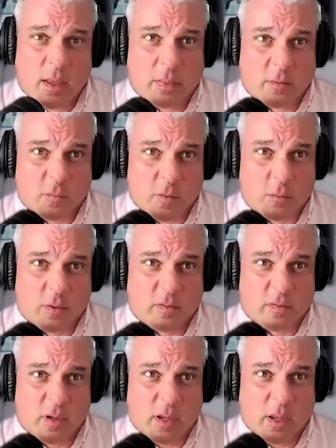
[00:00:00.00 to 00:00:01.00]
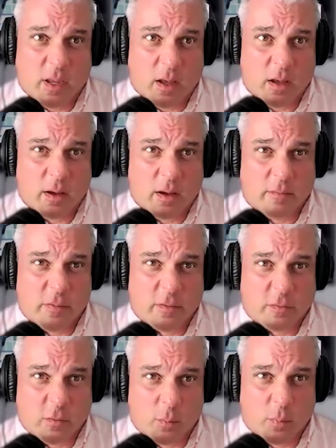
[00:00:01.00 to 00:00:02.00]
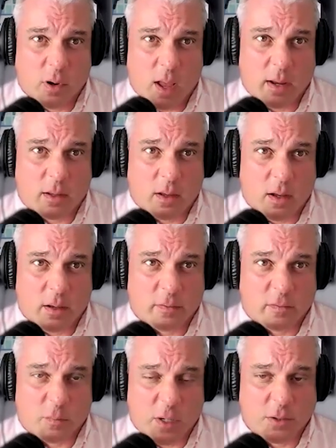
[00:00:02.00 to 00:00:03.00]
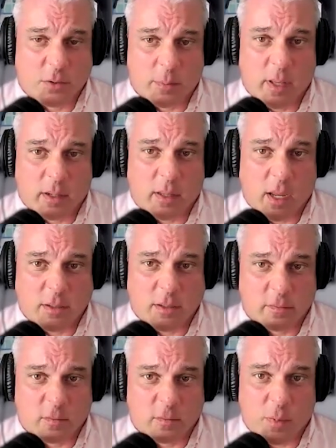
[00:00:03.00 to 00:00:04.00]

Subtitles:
in the frequency of the super high cost specialty medications,